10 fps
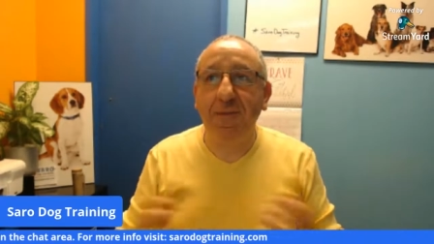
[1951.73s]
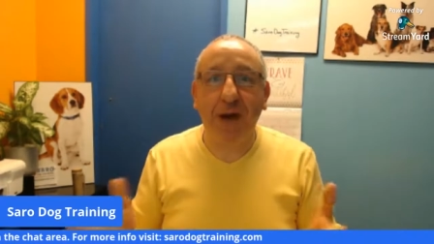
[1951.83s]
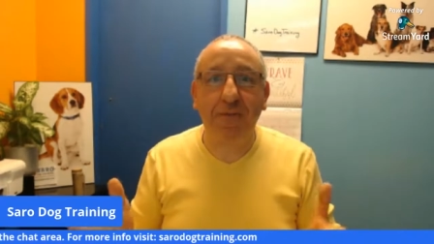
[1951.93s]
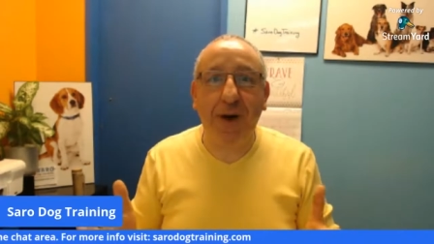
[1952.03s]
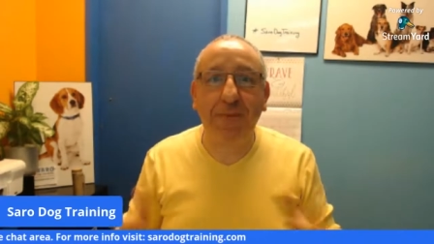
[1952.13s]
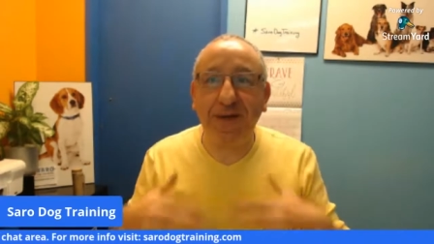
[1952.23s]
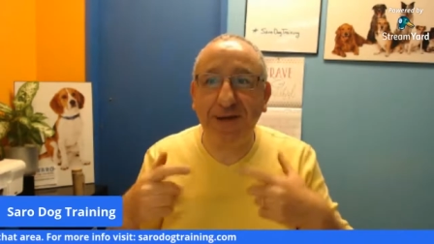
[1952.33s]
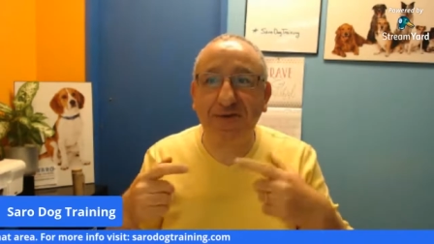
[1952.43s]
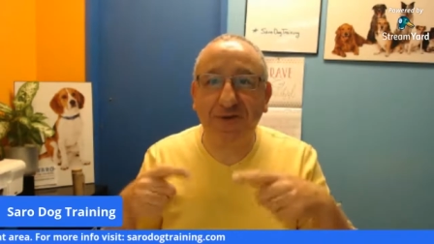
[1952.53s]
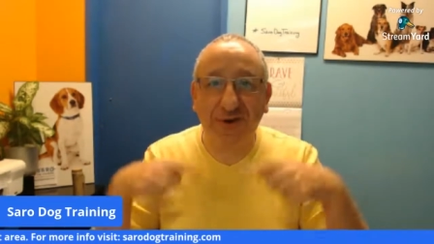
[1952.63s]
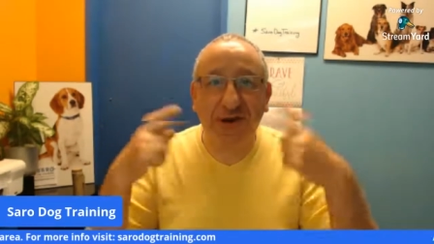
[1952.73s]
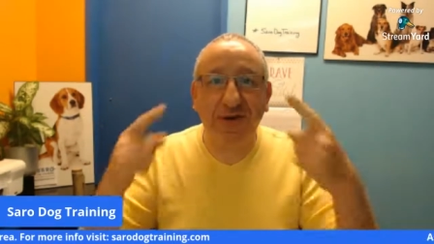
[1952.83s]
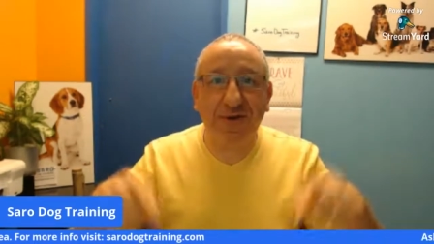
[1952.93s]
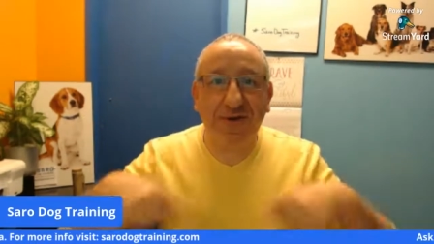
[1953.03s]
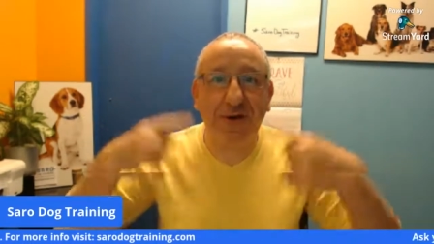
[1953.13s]
my puppy re
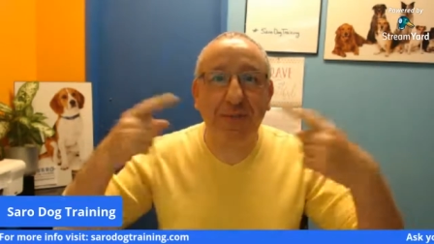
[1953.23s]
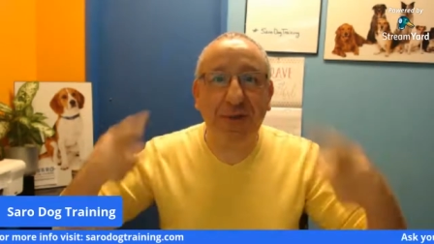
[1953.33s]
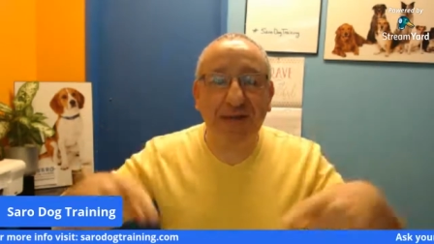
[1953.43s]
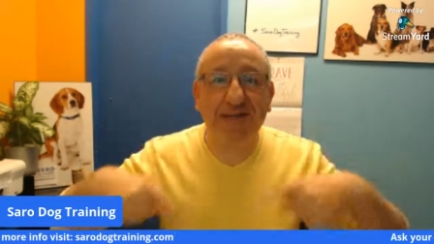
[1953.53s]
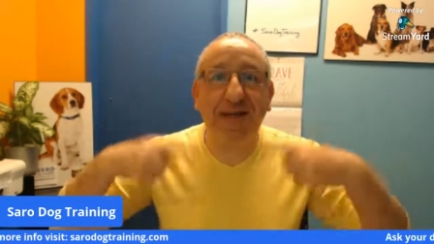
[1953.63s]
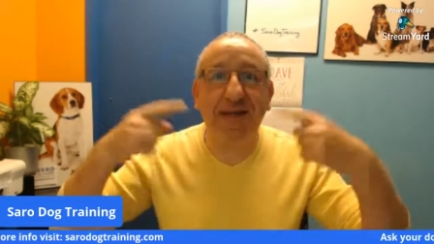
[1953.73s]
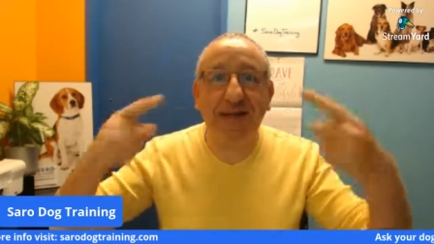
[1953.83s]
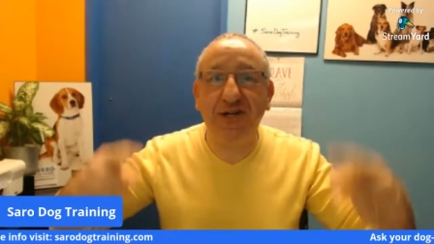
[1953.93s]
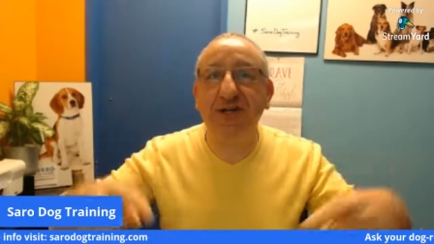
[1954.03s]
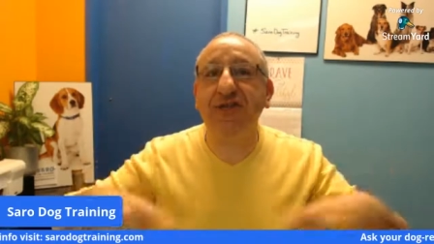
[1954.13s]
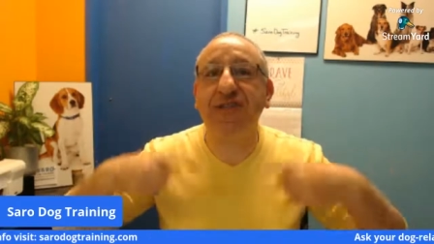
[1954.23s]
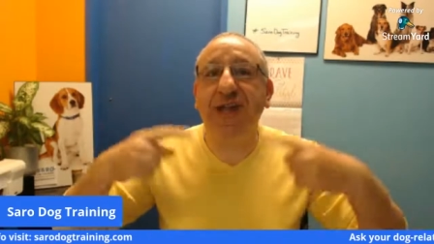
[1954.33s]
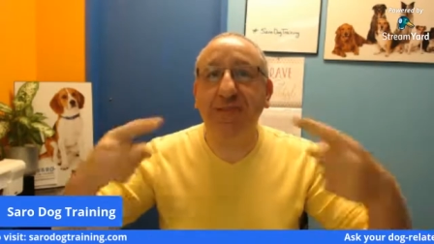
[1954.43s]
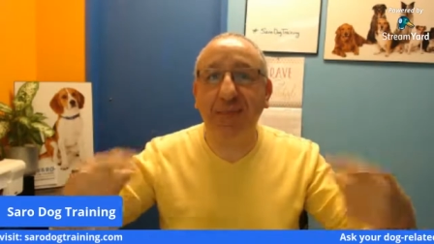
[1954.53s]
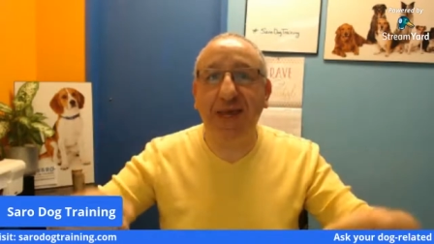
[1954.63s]
repeats and learns
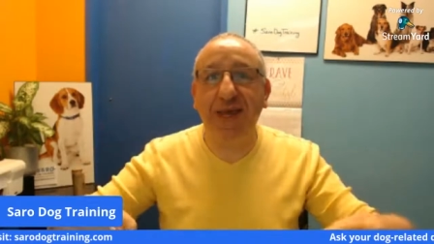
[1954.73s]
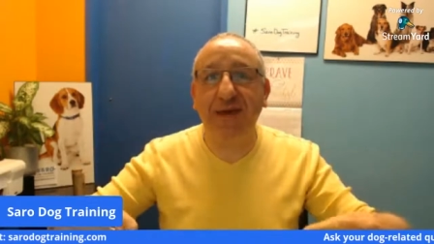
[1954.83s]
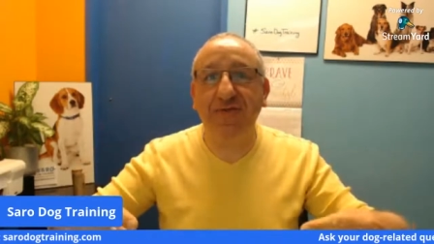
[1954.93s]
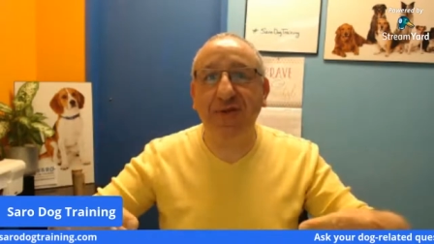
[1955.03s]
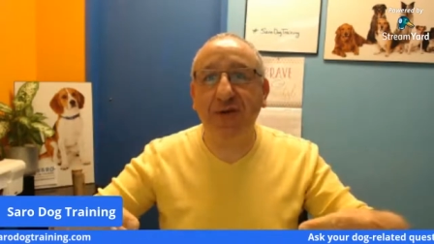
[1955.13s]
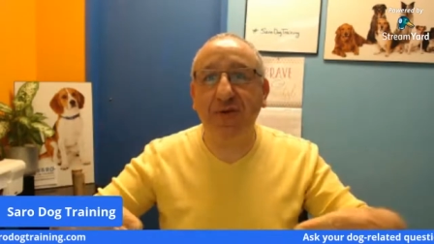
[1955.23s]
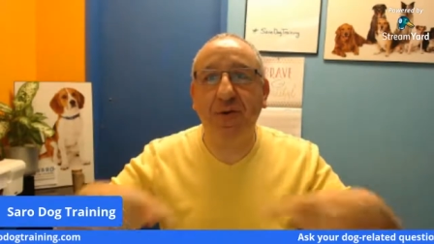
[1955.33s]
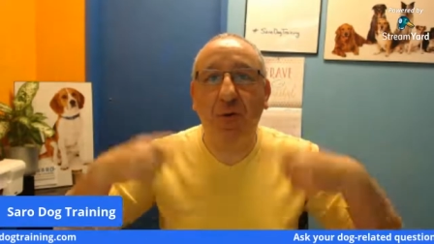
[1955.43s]
that behavior